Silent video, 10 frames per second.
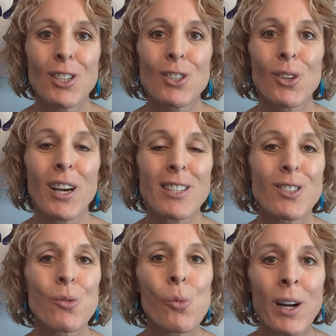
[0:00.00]
So
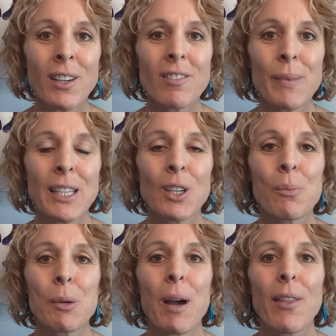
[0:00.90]
that's one of many
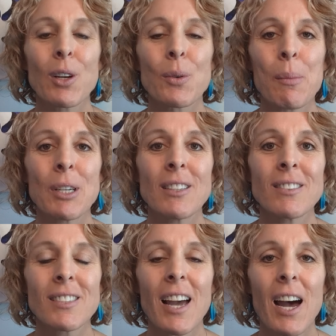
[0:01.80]
homeopathic
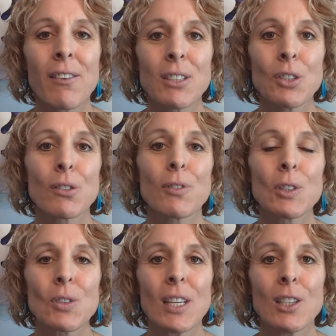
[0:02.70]
remedies to have in your
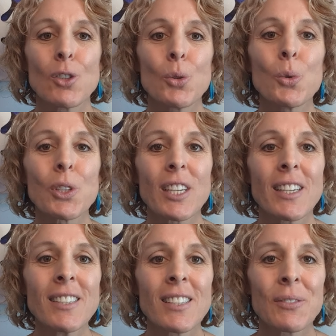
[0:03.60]
first aid
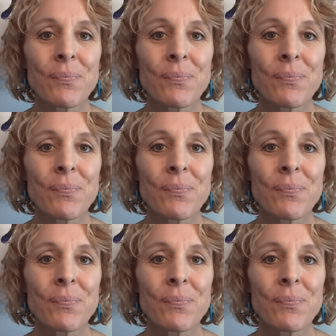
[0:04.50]
toolkit.